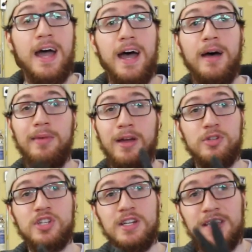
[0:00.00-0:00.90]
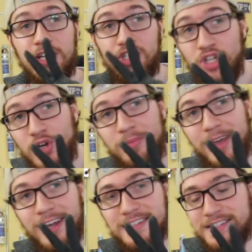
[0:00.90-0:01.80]
Now we're just gonna take 2
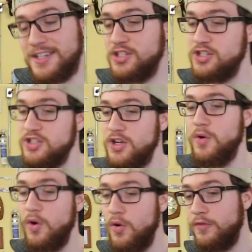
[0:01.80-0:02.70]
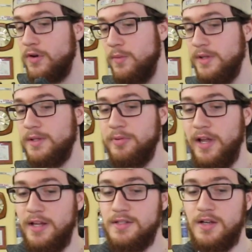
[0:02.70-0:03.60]
minutes just to go over what the
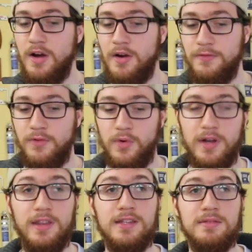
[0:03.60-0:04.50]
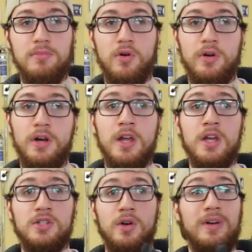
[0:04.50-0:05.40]
plans are for this motor.
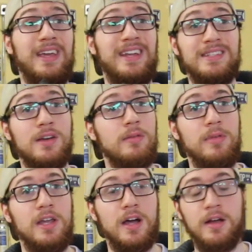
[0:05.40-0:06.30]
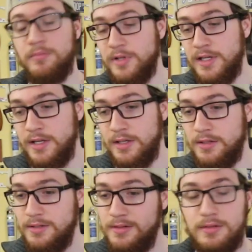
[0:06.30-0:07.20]
So it is gonna be a complete,
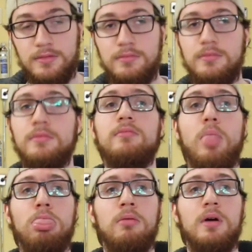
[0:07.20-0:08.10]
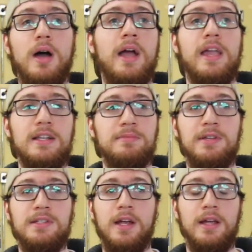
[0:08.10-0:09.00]
I can't
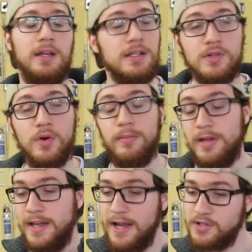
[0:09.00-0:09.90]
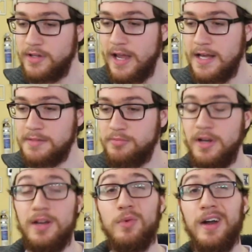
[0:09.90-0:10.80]
speak today. It's going to be naturally
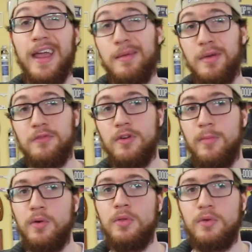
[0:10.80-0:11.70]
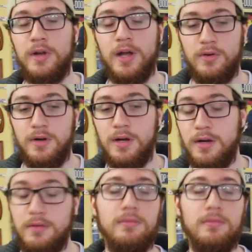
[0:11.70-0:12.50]
aspirated. We're aiming for about 300.